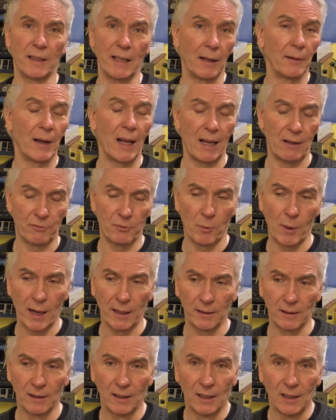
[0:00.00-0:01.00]
don't have
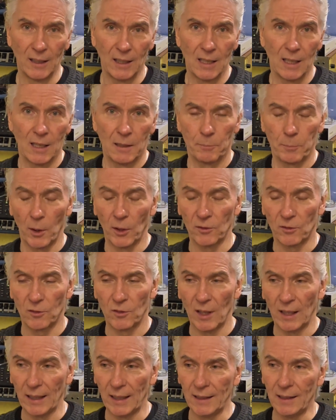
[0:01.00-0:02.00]
one. But
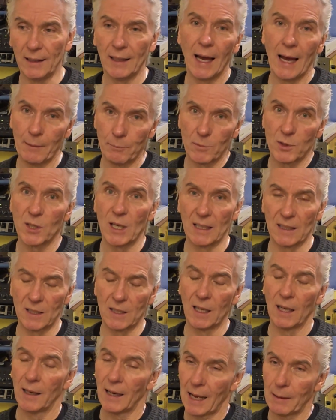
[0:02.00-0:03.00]
the
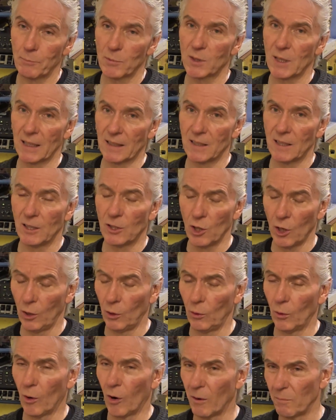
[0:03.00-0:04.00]
M60 and
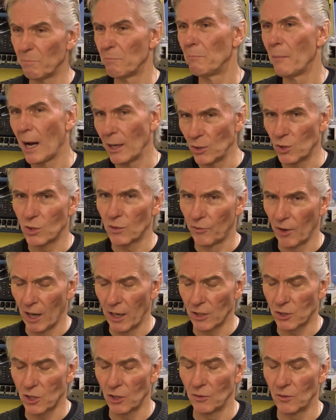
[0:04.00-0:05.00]
M62 on most
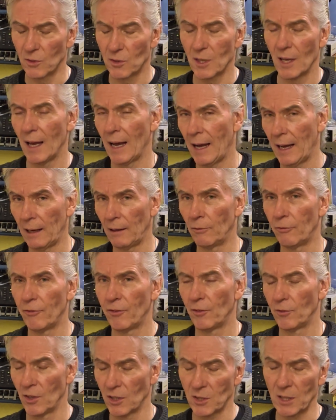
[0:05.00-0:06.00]
versions have
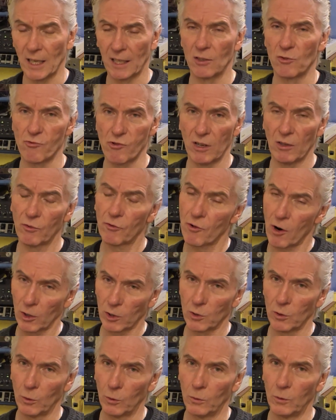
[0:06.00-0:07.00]
the secondary
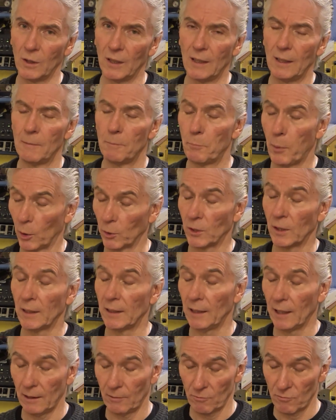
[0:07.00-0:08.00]
throttle
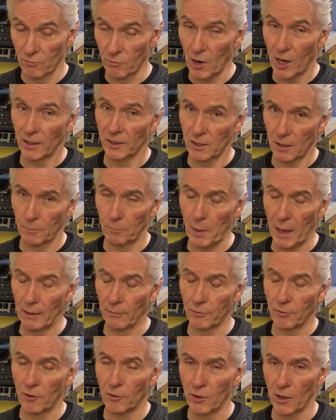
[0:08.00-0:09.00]
body right
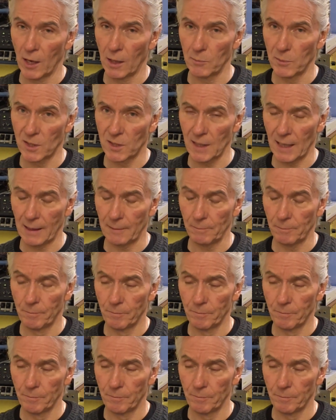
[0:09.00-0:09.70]
above the thermostat.